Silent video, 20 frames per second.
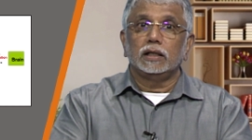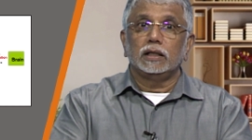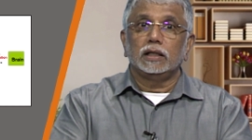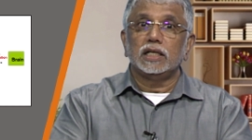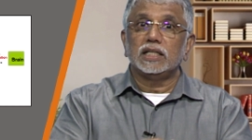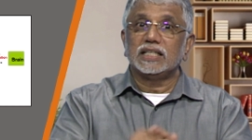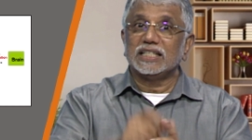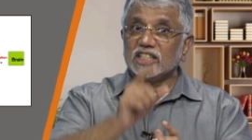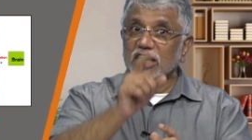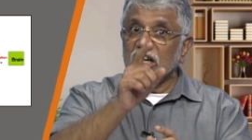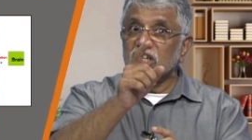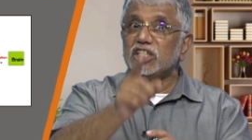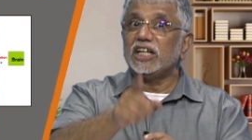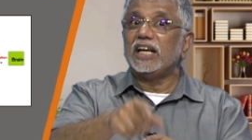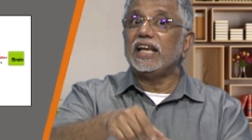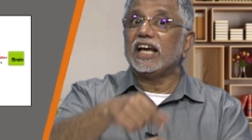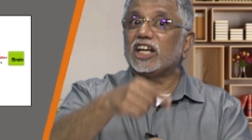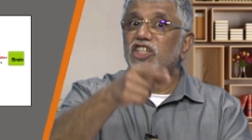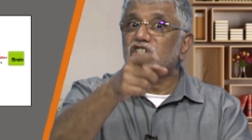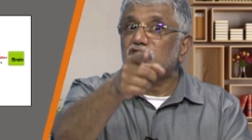It's
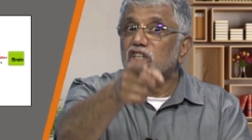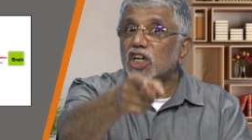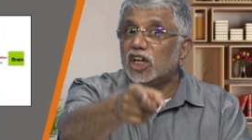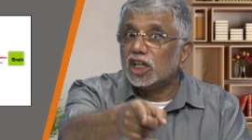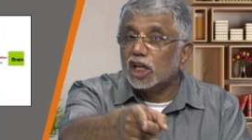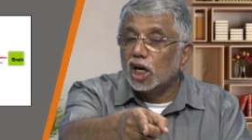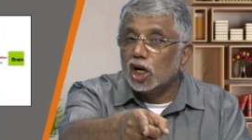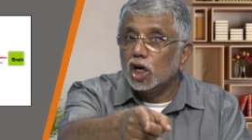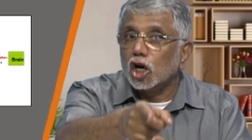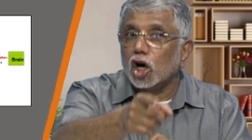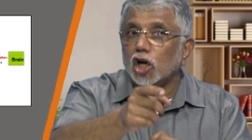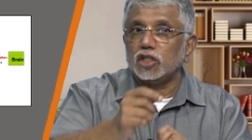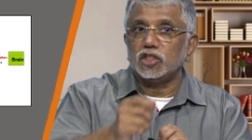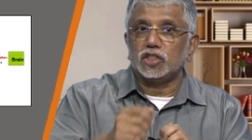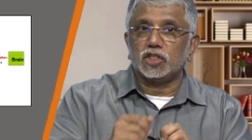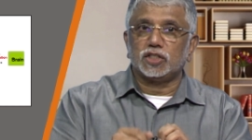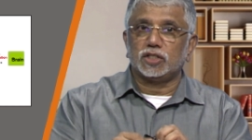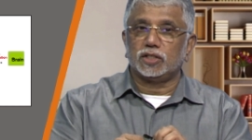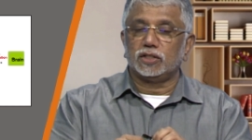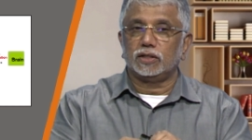essentially external
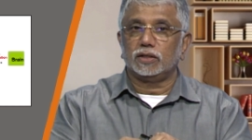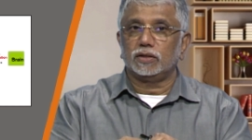noise.